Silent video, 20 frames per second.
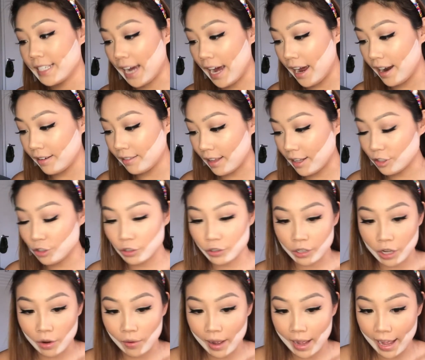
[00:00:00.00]
done. Let's just
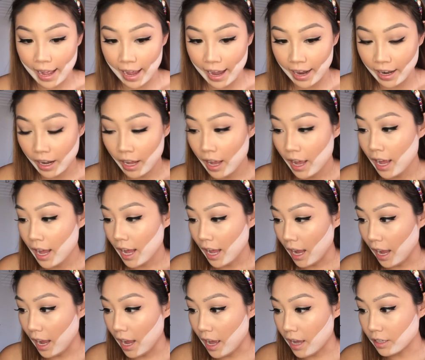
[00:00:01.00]
go ahead
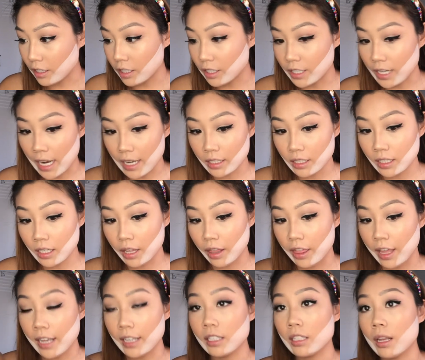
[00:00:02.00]
and dust
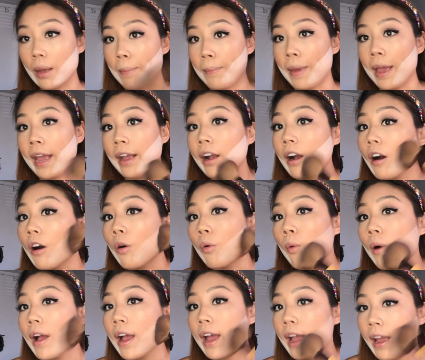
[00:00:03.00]
this bake
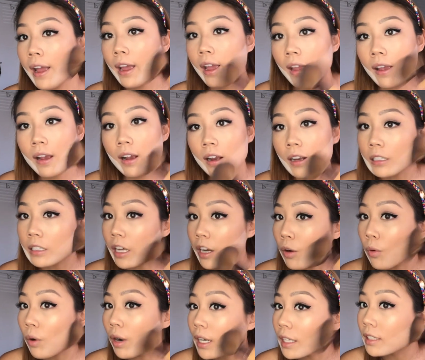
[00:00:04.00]
away because I
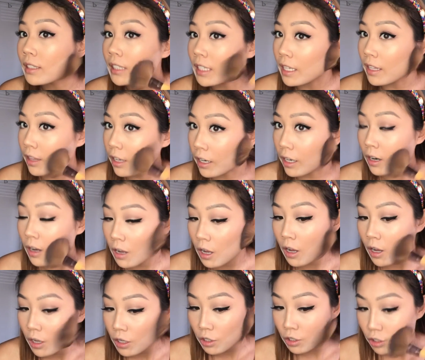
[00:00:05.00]
don't want it sitting there
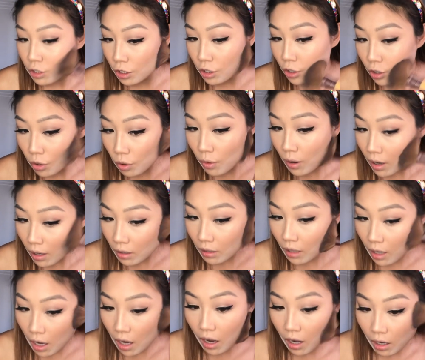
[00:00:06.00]
too
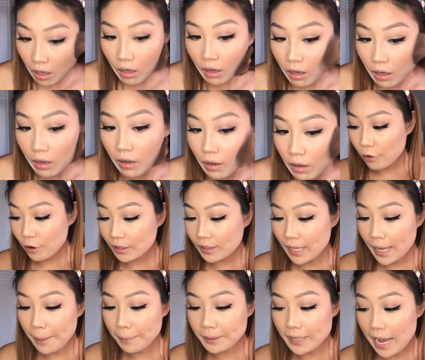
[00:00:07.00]
long. For
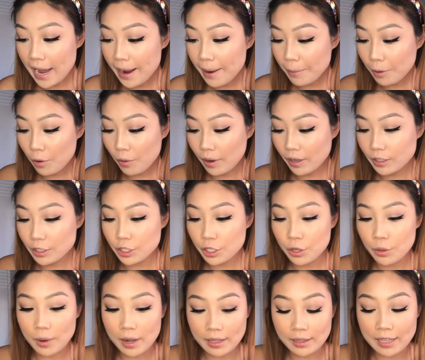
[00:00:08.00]
lips, I am going
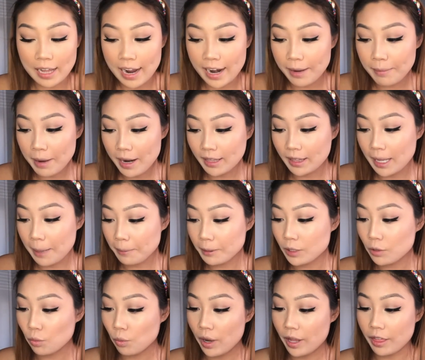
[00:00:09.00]
to line my
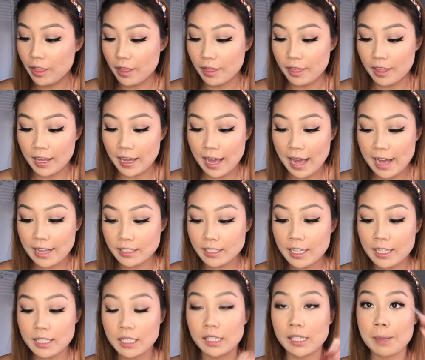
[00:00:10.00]
lips with the
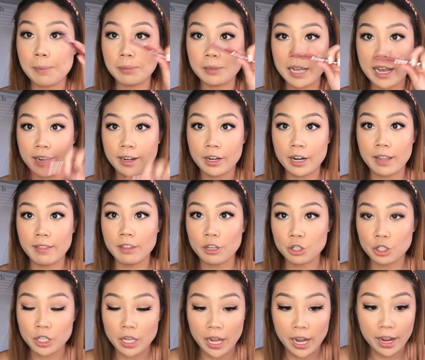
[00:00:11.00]
Essence lip liner in the
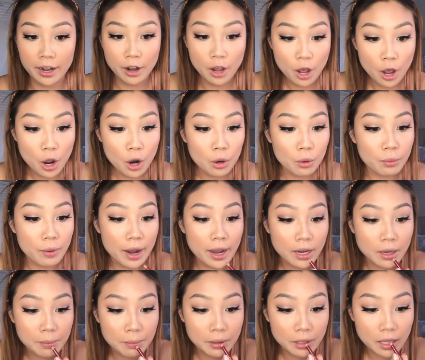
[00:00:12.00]
shade
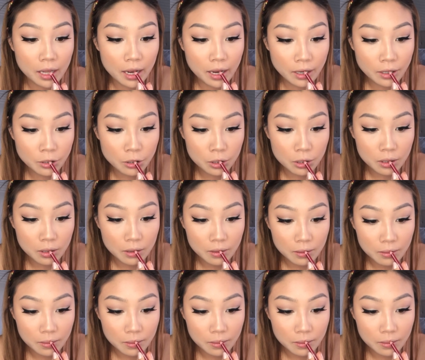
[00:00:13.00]
Red Blush.